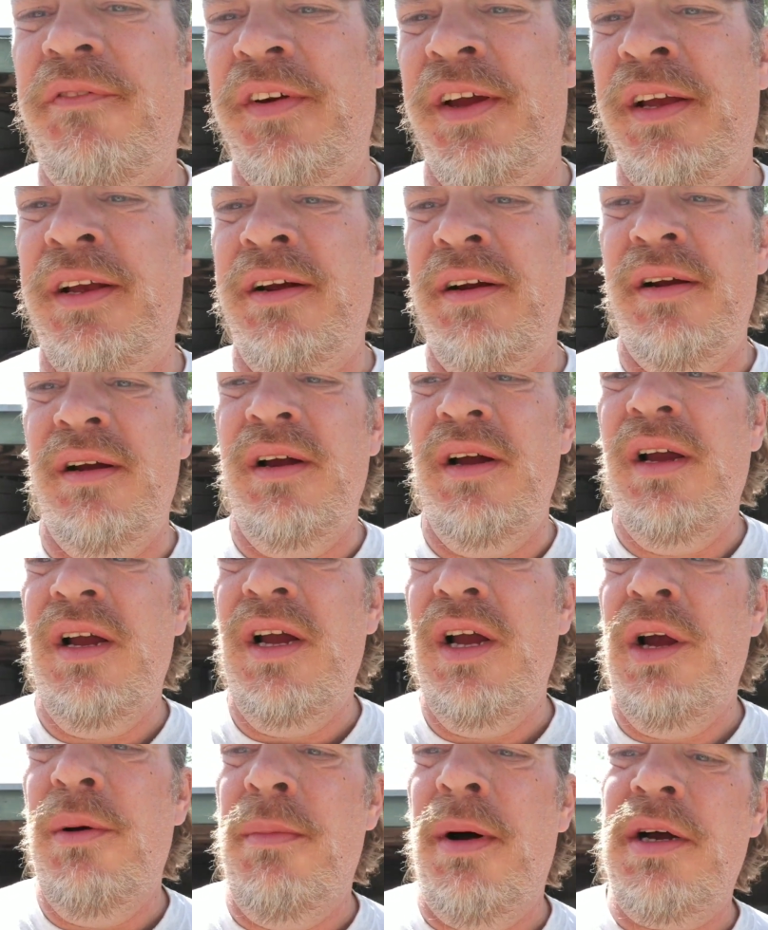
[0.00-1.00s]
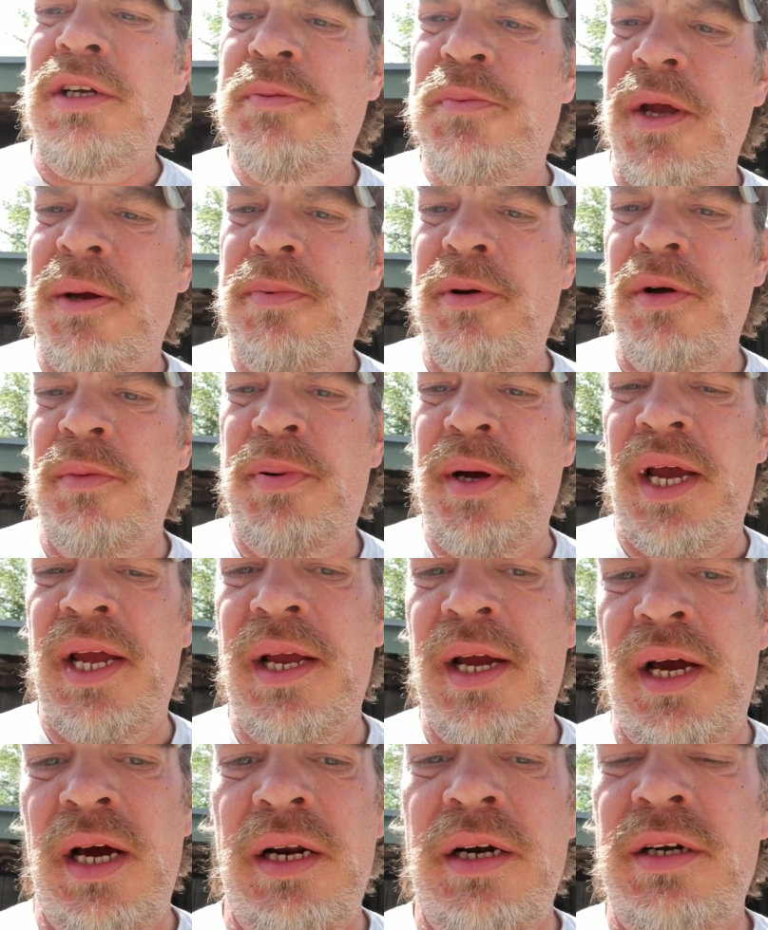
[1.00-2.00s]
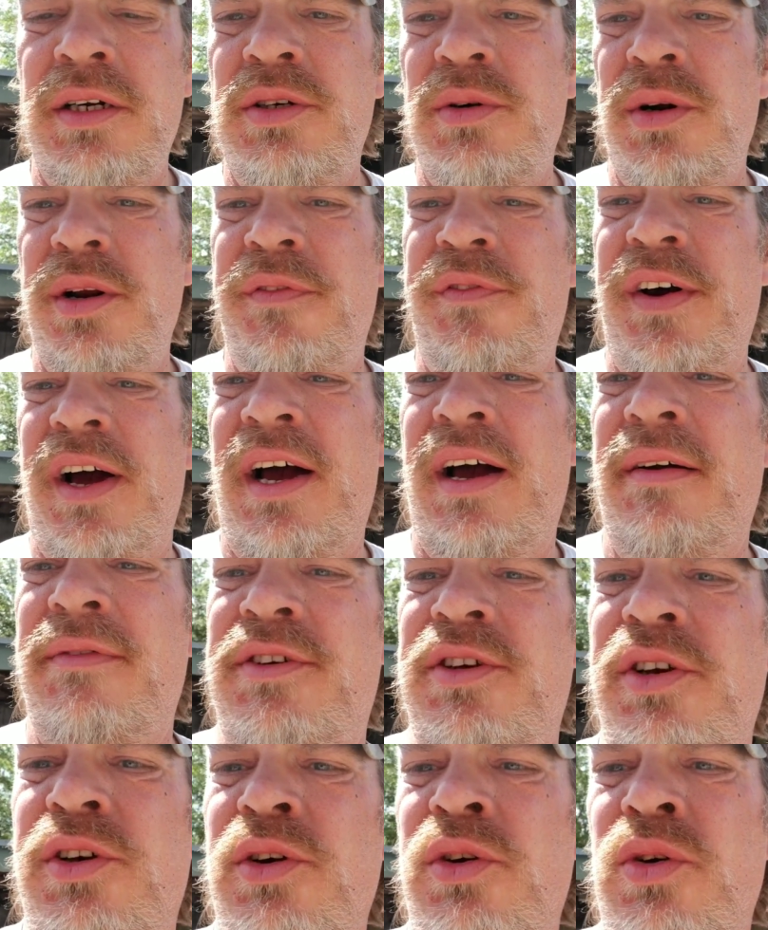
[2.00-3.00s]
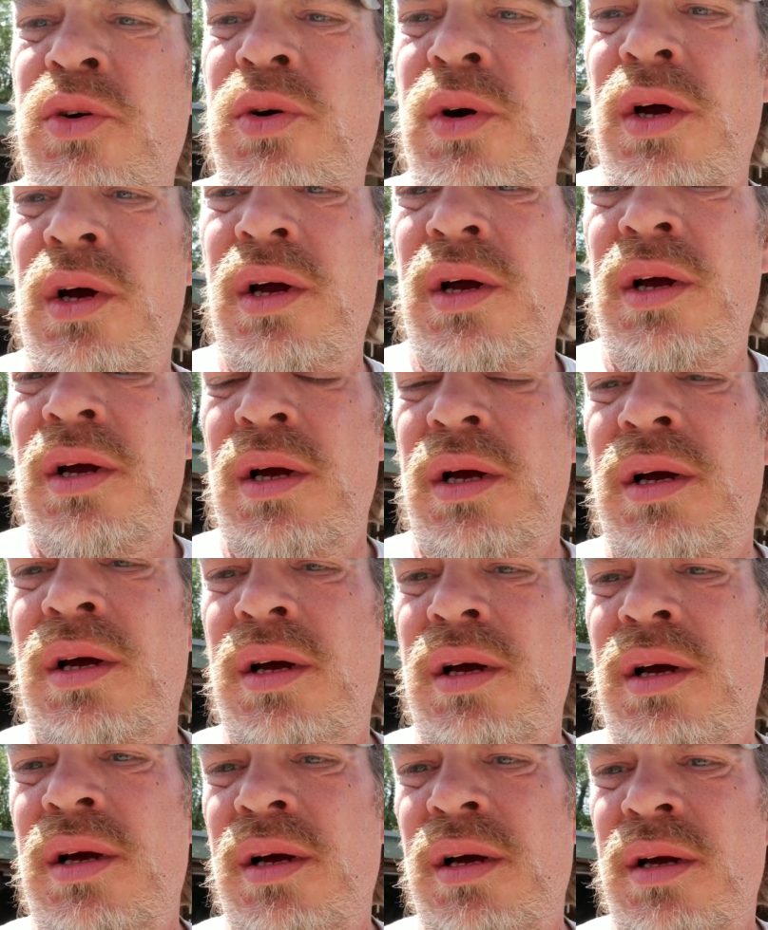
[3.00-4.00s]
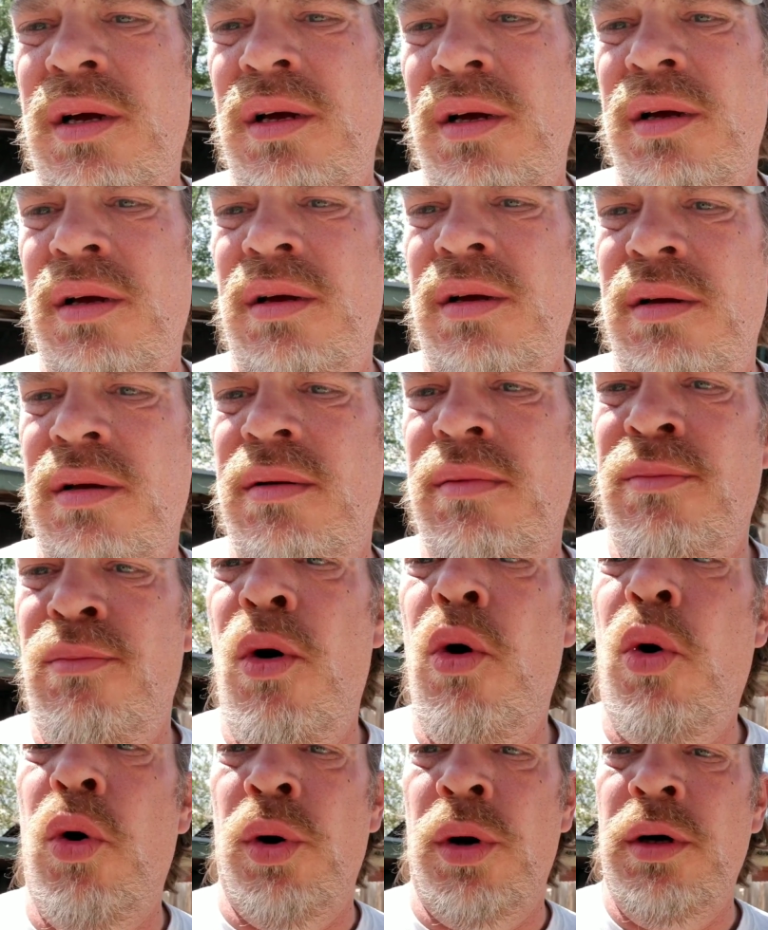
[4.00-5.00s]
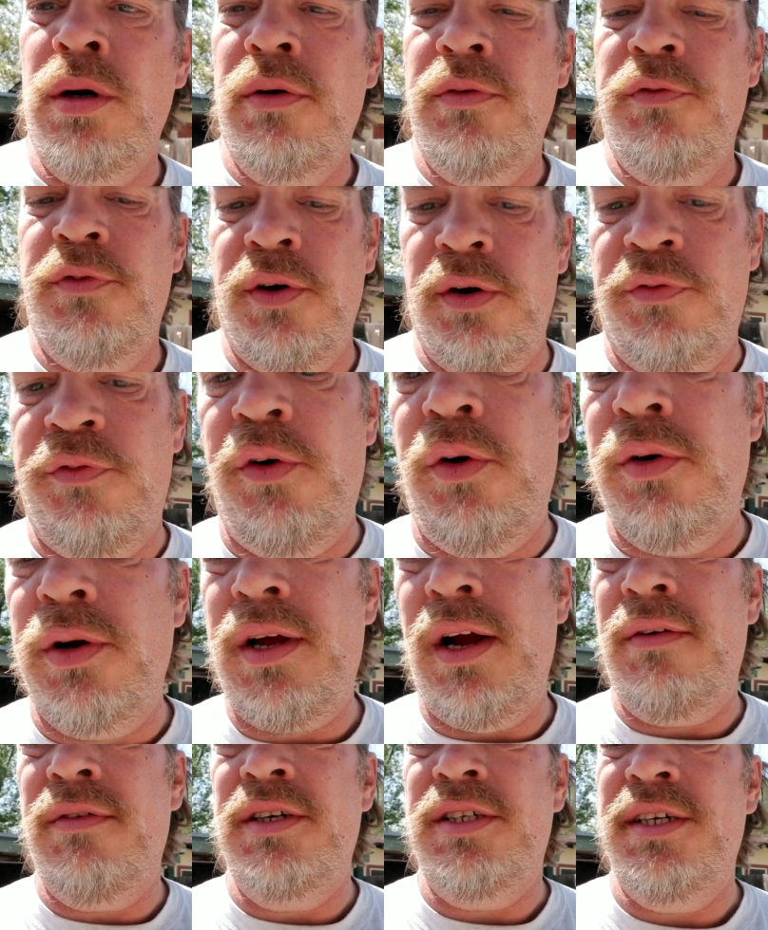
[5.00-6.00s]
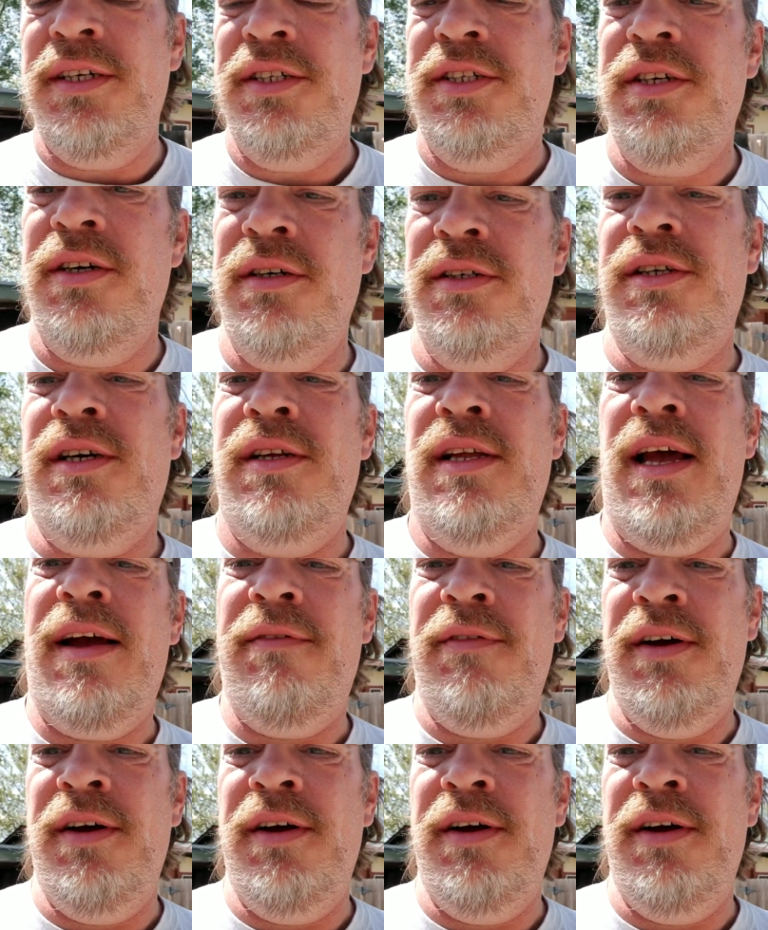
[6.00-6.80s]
figure, most people will pay $125 to more for full coverage insurance on that